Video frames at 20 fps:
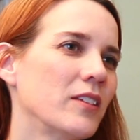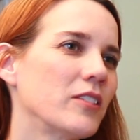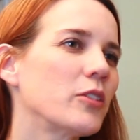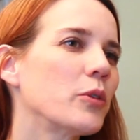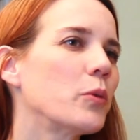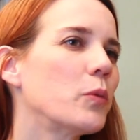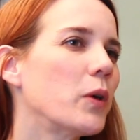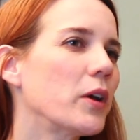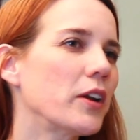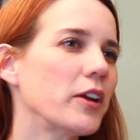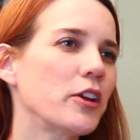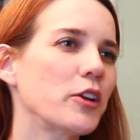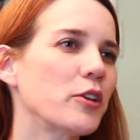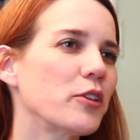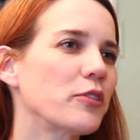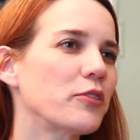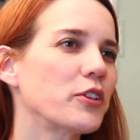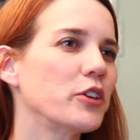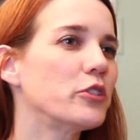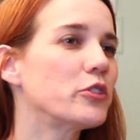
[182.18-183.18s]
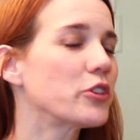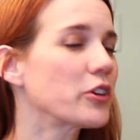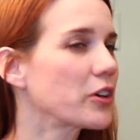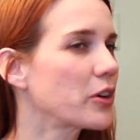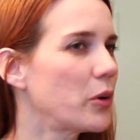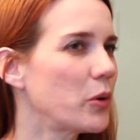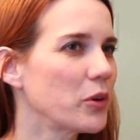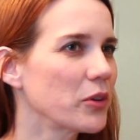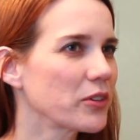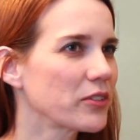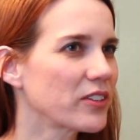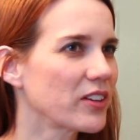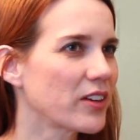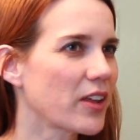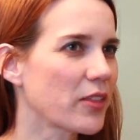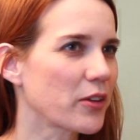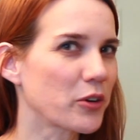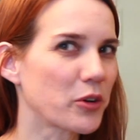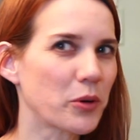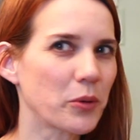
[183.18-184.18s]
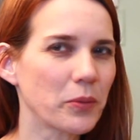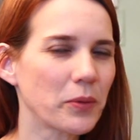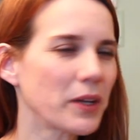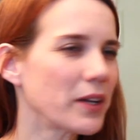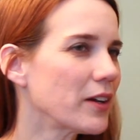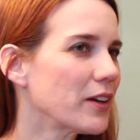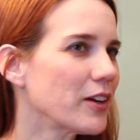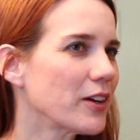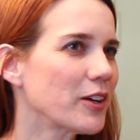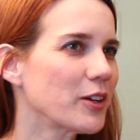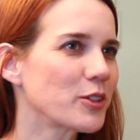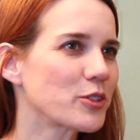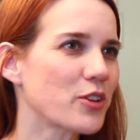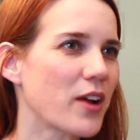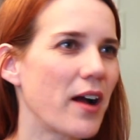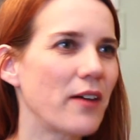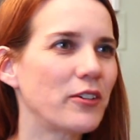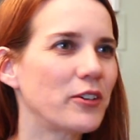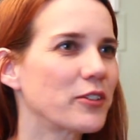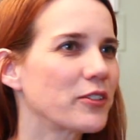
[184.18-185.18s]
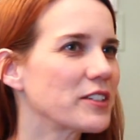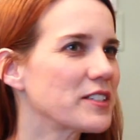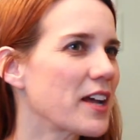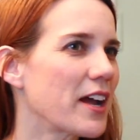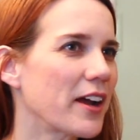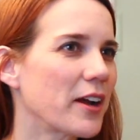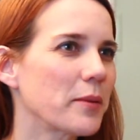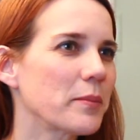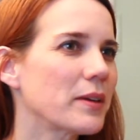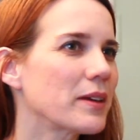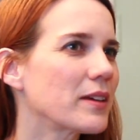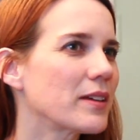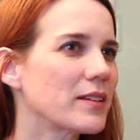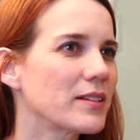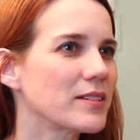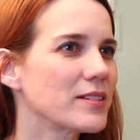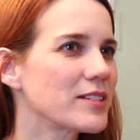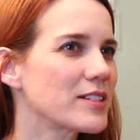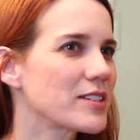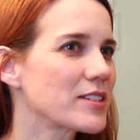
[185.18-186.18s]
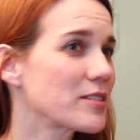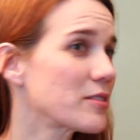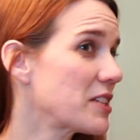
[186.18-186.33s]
So what are your future goals? Another career, travel, retirement,